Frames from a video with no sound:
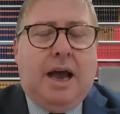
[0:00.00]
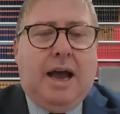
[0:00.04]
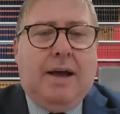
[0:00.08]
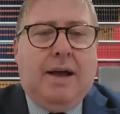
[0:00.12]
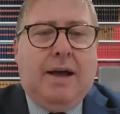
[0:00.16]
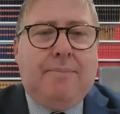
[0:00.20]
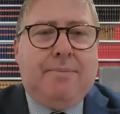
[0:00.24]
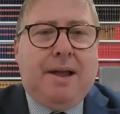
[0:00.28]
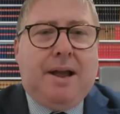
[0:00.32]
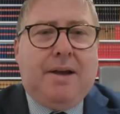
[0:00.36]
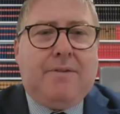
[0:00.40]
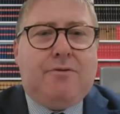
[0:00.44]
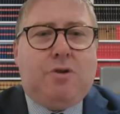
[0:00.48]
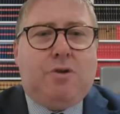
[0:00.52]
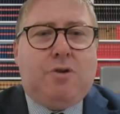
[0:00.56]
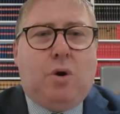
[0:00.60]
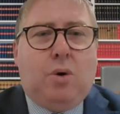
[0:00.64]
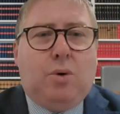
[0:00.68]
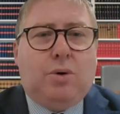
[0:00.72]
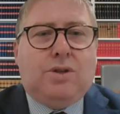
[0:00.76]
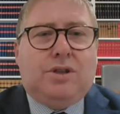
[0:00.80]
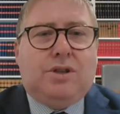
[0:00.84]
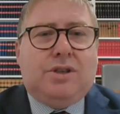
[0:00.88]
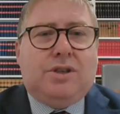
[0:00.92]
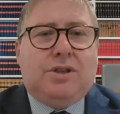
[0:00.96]
Now, of
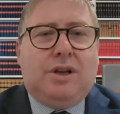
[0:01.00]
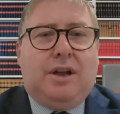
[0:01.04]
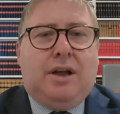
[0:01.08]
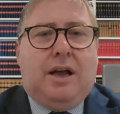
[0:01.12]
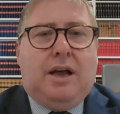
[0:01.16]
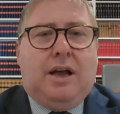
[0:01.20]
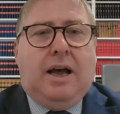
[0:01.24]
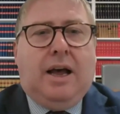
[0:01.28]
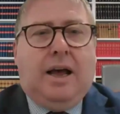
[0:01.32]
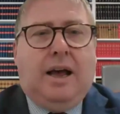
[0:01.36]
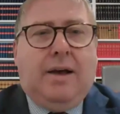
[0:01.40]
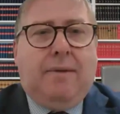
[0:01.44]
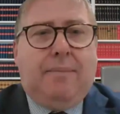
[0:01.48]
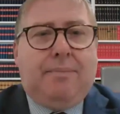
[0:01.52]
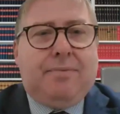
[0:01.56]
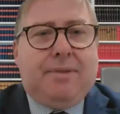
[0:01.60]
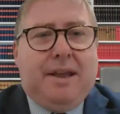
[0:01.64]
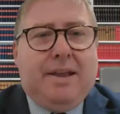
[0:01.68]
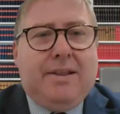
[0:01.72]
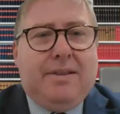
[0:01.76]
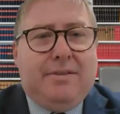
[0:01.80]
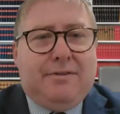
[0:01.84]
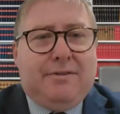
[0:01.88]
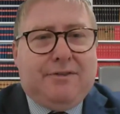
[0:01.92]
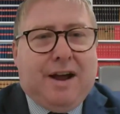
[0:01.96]
course,
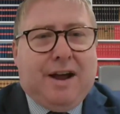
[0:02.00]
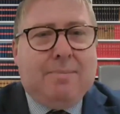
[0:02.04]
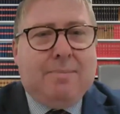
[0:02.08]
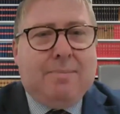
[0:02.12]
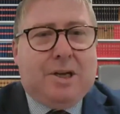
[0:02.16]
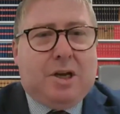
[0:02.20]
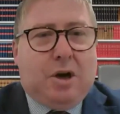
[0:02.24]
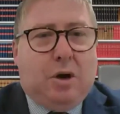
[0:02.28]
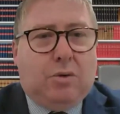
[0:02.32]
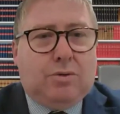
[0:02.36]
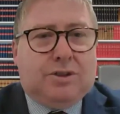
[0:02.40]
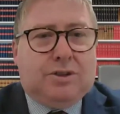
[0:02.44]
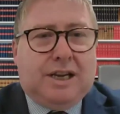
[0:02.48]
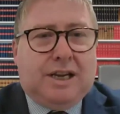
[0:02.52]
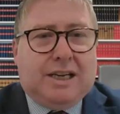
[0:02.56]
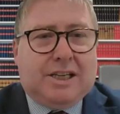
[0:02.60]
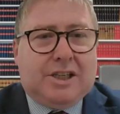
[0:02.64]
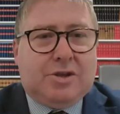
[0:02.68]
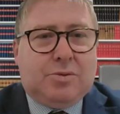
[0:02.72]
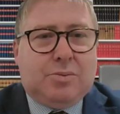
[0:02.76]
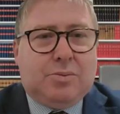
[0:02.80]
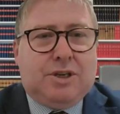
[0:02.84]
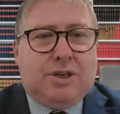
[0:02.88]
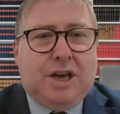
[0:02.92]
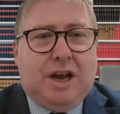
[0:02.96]
in the family
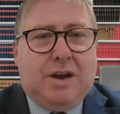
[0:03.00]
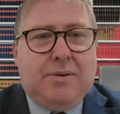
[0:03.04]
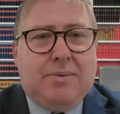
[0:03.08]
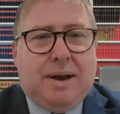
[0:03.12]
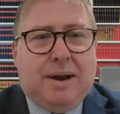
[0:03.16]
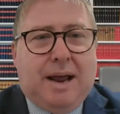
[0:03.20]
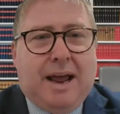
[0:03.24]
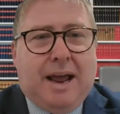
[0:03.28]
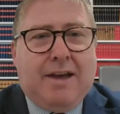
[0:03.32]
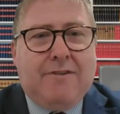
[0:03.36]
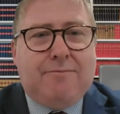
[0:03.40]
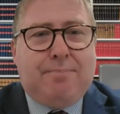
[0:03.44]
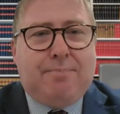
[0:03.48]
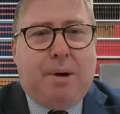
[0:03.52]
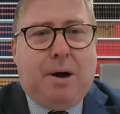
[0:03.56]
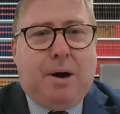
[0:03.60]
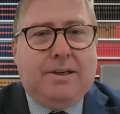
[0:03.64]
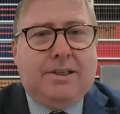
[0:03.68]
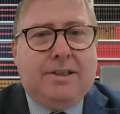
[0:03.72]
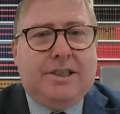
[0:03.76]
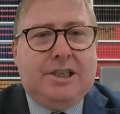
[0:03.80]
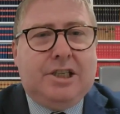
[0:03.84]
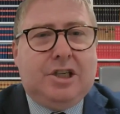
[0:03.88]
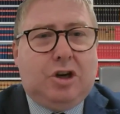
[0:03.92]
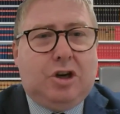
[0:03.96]
context, we don't have
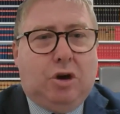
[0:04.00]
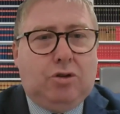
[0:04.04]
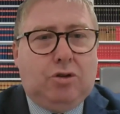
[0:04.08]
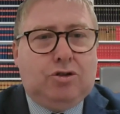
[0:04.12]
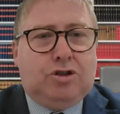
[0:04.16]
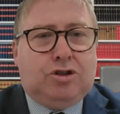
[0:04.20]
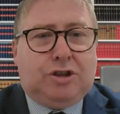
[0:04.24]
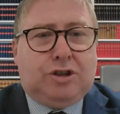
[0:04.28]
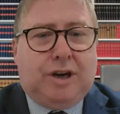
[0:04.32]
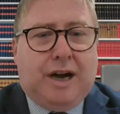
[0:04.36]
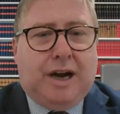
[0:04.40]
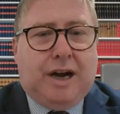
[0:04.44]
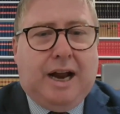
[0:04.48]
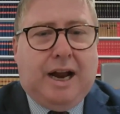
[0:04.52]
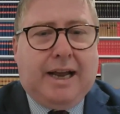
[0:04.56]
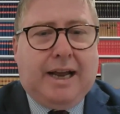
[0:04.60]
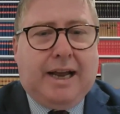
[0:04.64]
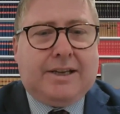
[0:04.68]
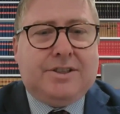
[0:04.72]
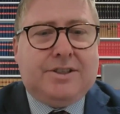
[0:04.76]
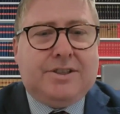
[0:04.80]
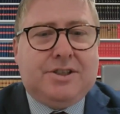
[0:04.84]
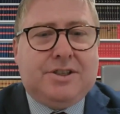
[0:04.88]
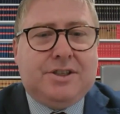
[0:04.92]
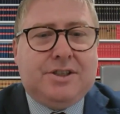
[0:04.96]
binding
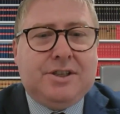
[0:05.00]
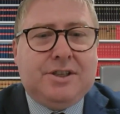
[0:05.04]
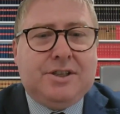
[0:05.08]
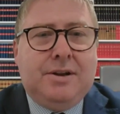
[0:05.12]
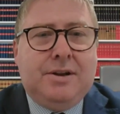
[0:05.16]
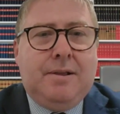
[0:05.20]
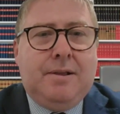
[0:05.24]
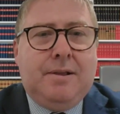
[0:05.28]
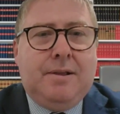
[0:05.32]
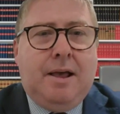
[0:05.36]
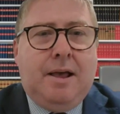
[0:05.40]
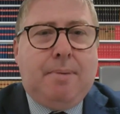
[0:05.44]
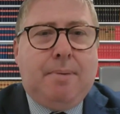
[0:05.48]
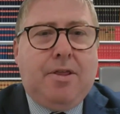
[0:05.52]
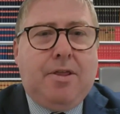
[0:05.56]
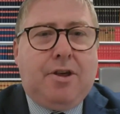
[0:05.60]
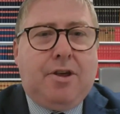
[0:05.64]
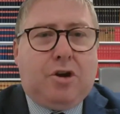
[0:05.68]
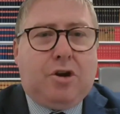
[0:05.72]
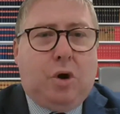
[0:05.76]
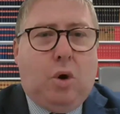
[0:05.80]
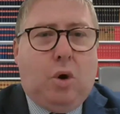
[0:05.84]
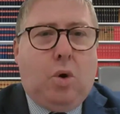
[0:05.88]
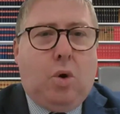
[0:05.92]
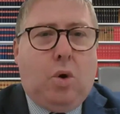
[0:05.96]
contracts, but
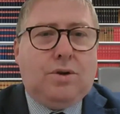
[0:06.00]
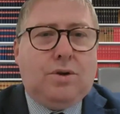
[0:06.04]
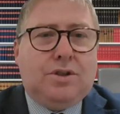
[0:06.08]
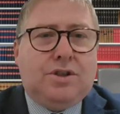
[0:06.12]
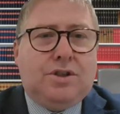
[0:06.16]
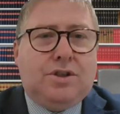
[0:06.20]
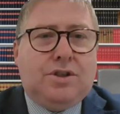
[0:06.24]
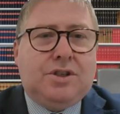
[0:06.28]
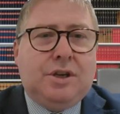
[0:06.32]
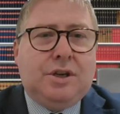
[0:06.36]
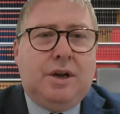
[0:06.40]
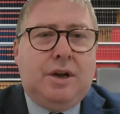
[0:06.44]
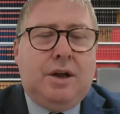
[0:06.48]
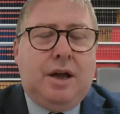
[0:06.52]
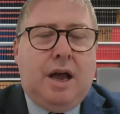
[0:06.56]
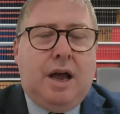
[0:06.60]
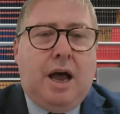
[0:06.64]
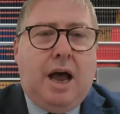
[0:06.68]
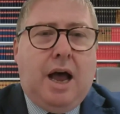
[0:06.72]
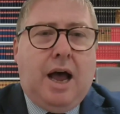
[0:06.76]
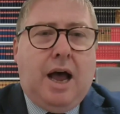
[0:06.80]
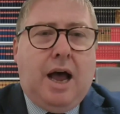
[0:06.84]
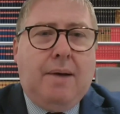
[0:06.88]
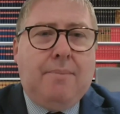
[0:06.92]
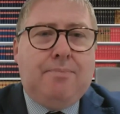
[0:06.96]
the courts
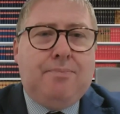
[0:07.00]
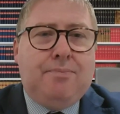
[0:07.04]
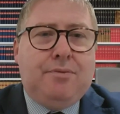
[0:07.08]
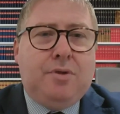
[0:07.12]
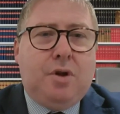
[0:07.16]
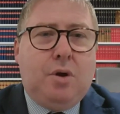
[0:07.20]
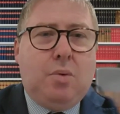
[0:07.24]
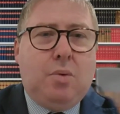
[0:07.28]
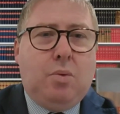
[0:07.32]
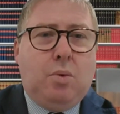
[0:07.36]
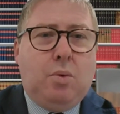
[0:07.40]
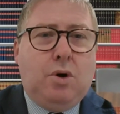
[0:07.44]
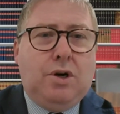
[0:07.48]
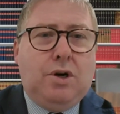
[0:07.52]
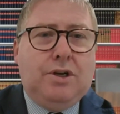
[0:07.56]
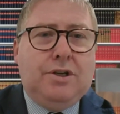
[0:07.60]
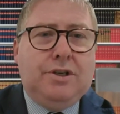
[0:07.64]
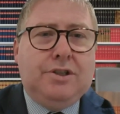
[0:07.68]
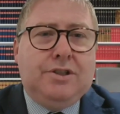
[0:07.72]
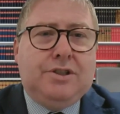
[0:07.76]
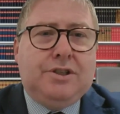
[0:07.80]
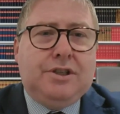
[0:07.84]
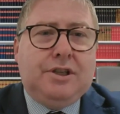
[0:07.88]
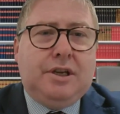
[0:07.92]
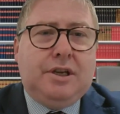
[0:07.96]

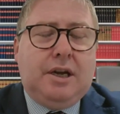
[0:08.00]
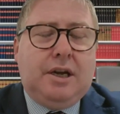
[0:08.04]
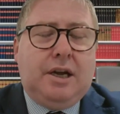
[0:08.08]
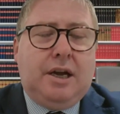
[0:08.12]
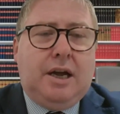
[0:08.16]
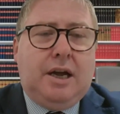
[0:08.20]
would